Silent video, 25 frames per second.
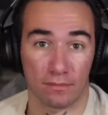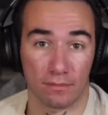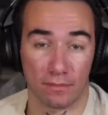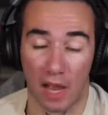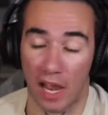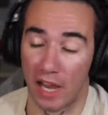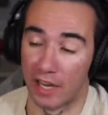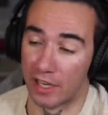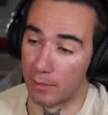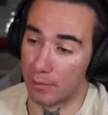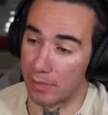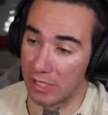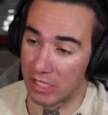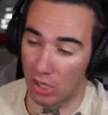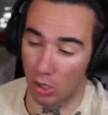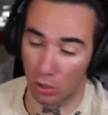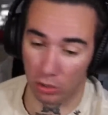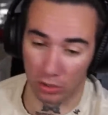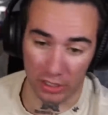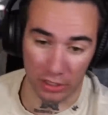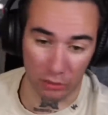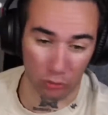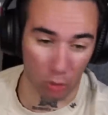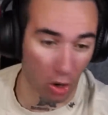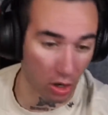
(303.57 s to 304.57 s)
I could be
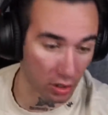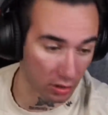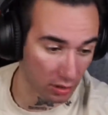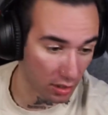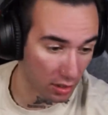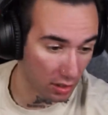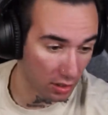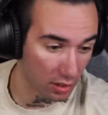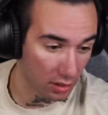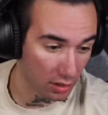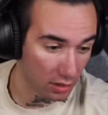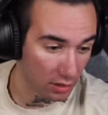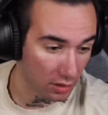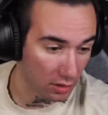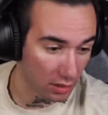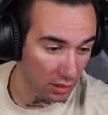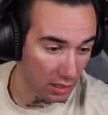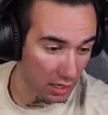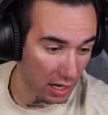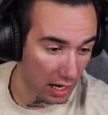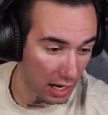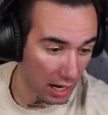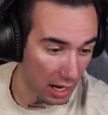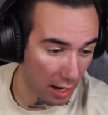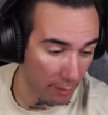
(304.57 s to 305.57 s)
totally wrong.
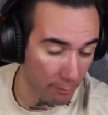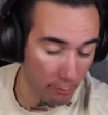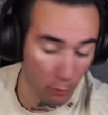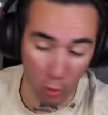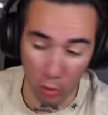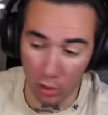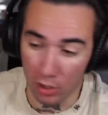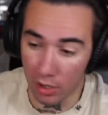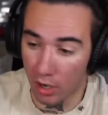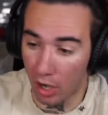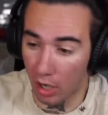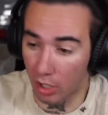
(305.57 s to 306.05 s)
I'm more